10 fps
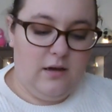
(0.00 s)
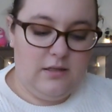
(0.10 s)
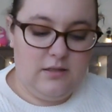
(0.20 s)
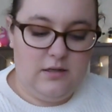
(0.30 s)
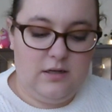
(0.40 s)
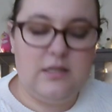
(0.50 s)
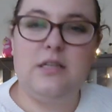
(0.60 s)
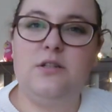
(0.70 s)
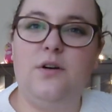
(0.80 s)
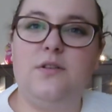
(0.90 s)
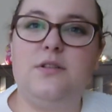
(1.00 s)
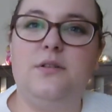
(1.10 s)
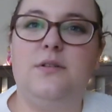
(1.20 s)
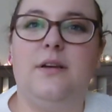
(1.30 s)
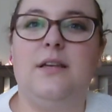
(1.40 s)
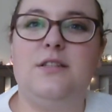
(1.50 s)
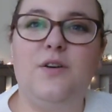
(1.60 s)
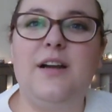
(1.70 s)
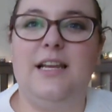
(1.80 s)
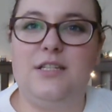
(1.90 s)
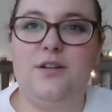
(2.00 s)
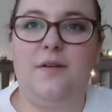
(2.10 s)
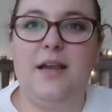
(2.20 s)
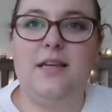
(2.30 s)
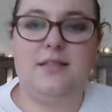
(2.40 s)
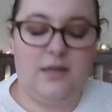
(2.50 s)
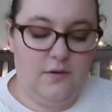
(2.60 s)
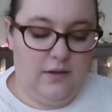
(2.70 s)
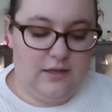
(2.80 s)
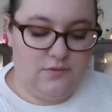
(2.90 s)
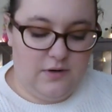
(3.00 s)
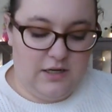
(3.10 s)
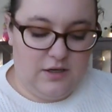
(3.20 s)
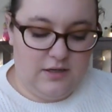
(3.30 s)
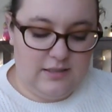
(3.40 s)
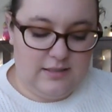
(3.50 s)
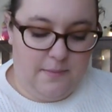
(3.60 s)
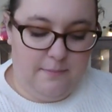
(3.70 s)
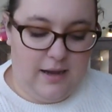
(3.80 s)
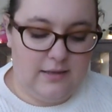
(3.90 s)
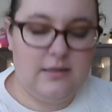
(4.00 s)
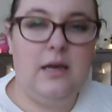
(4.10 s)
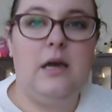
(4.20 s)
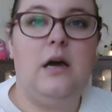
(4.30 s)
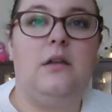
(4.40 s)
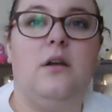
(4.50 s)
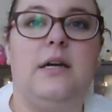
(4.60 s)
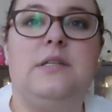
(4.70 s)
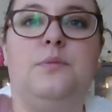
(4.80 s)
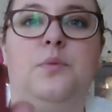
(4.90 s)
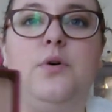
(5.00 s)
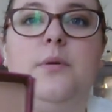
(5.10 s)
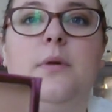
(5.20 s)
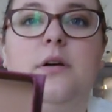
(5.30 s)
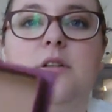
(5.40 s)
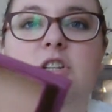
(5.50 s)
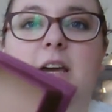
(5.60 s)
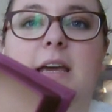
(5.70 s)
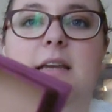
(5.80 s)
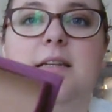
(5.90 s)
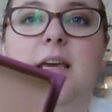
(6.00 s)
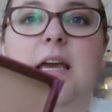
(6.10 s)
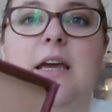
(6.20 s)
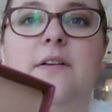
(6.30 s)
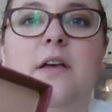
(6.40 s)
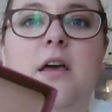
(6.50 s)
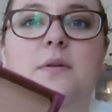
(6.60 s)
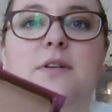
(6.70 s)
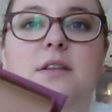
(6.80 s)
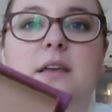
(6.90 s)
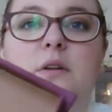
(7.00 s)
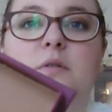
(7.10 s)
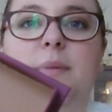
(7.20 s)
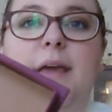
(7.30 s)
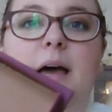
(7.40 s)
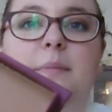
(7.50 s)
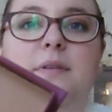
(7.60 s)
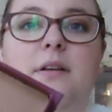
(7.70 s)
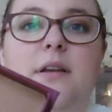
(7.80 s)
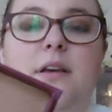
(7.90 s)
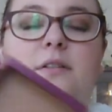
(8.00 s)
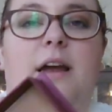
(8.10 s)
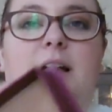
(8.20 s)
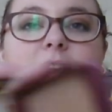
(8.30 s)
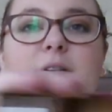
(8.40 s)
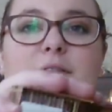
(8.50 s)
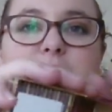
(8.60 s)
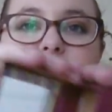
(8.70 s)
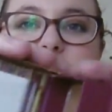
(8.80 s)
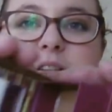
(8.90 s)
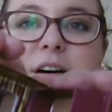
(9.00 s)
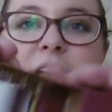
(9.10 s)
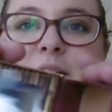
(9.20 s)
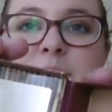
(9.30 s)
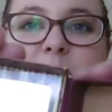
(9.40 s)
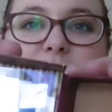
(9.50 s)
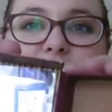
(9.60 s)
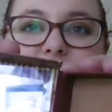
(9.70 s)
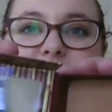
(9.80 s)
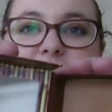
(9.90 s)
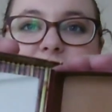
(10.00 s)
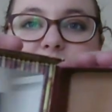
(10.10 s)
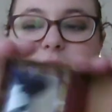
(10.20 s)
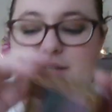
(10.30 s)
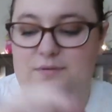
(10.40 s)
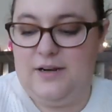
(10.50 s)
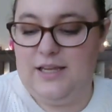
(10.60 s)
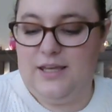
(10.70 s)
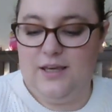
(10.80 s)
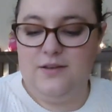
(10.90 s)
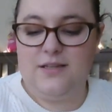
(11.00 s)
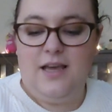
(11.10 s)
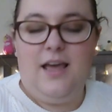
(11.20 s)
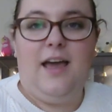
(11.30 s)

I don't know, it's not glittery, so it's really good. It's a matte, nice warm shade here, which I think will be absolutely great. I love the fact it's got a little mirror inside, which is really cute.